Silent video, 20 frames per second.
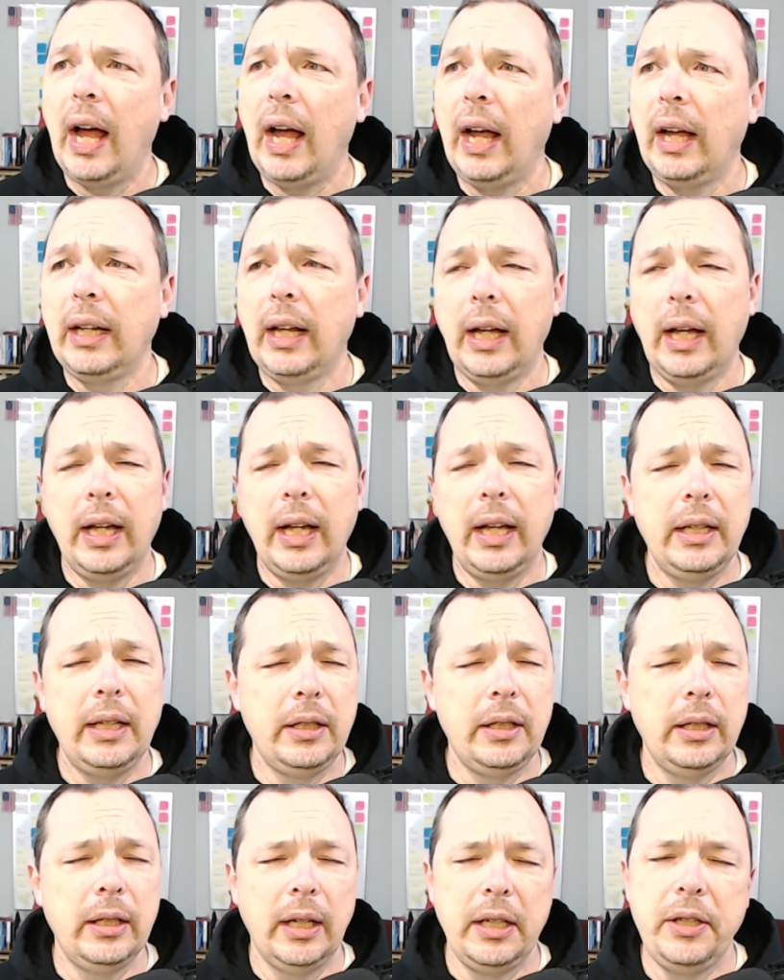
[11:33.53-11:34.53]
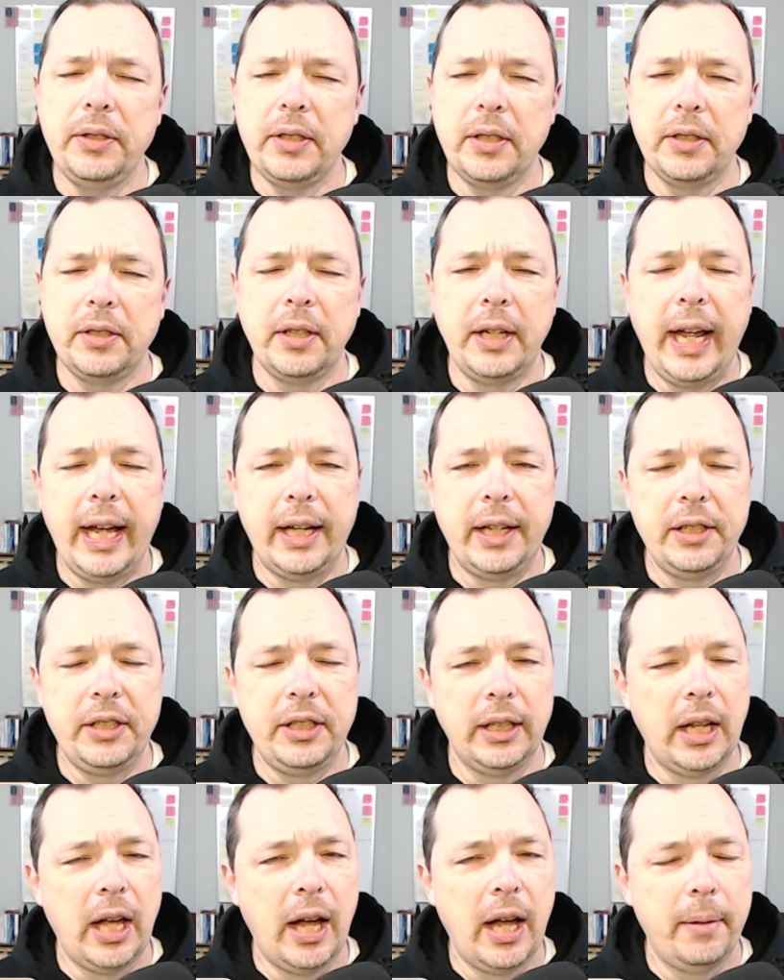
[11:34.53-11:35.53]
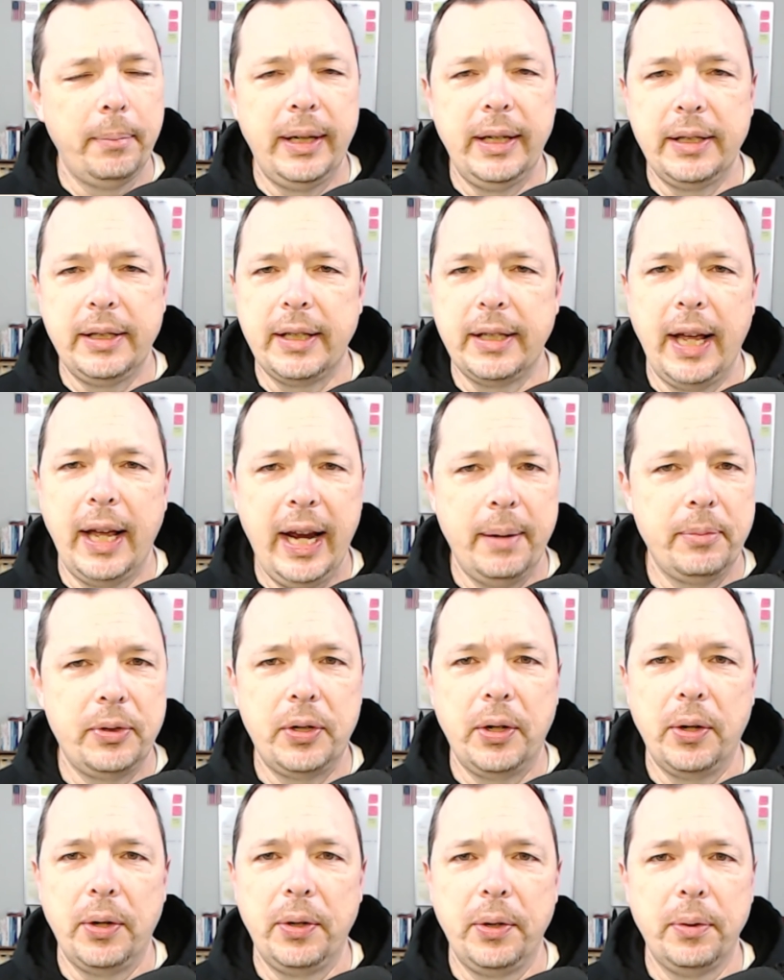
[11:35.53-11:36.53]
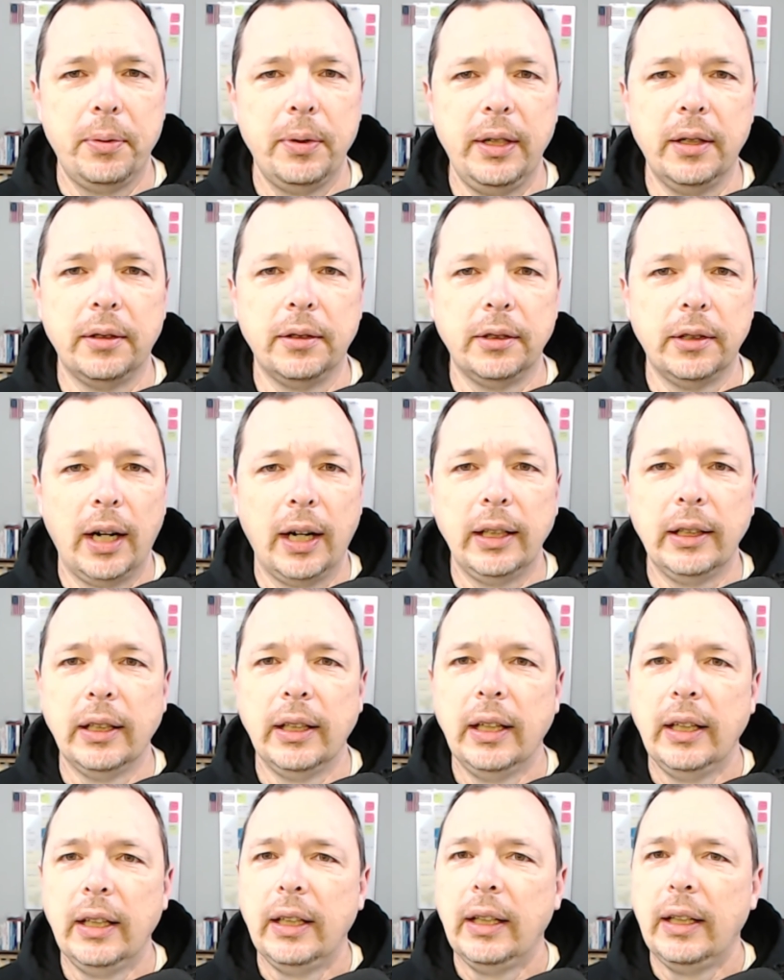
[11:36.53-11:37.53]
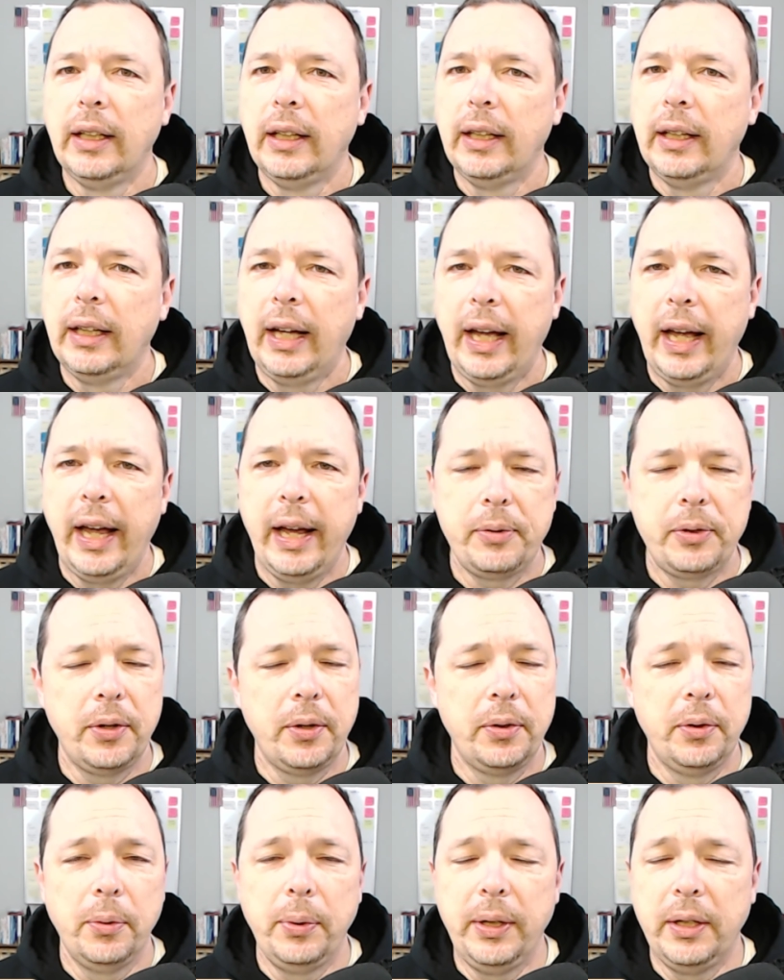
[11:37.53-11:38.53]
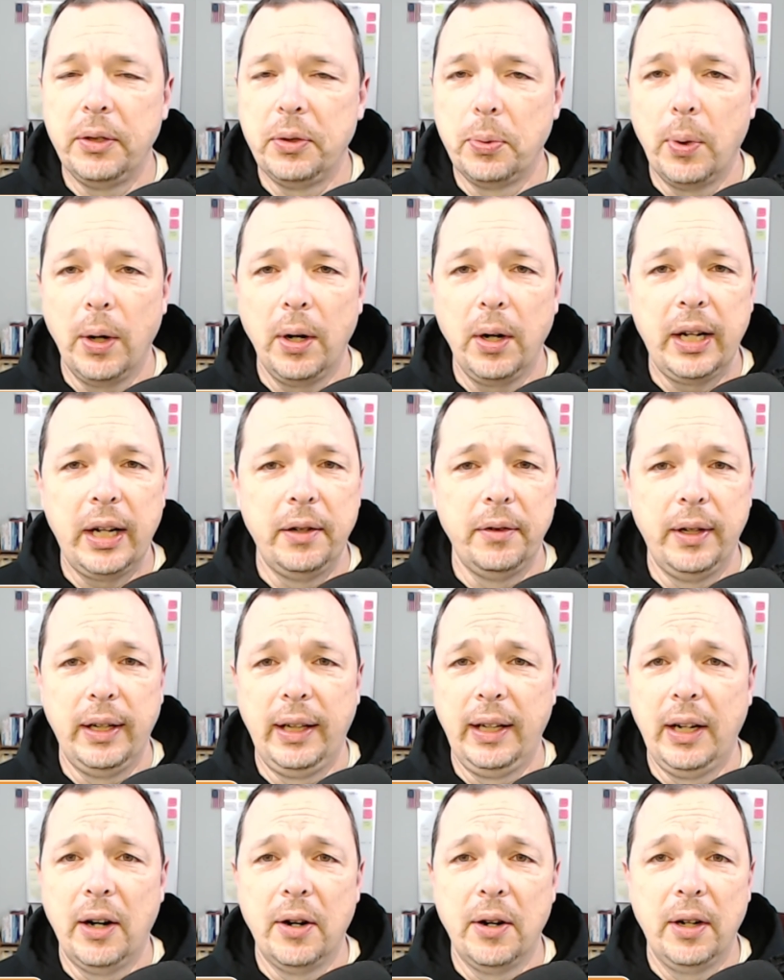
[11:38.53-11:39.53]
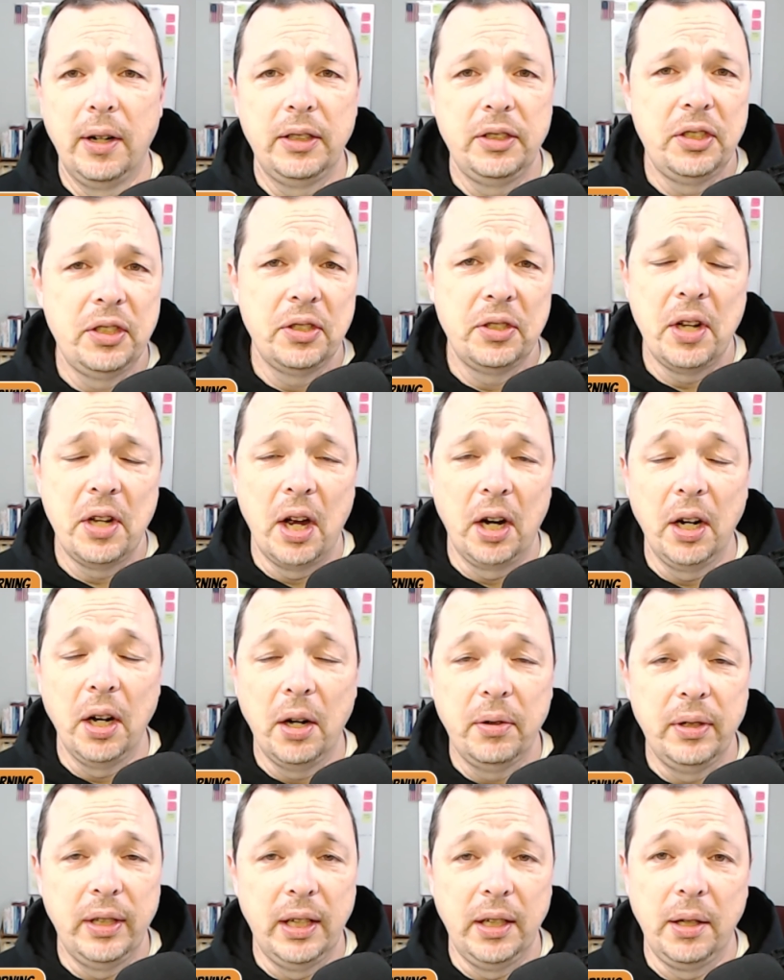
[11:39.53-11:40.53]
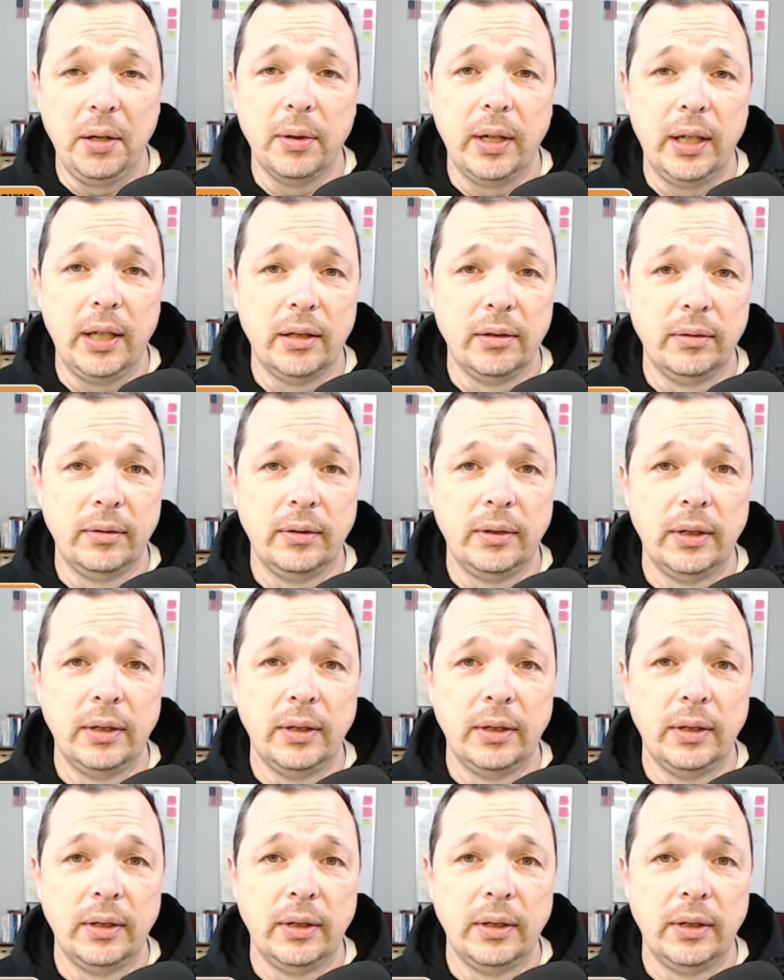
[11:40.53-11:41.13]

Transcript: I, I, I use this analogy a lot, but it's a hamster on the wheel, right? Hamster on the wheel's working really hard. It's just not going anywhere.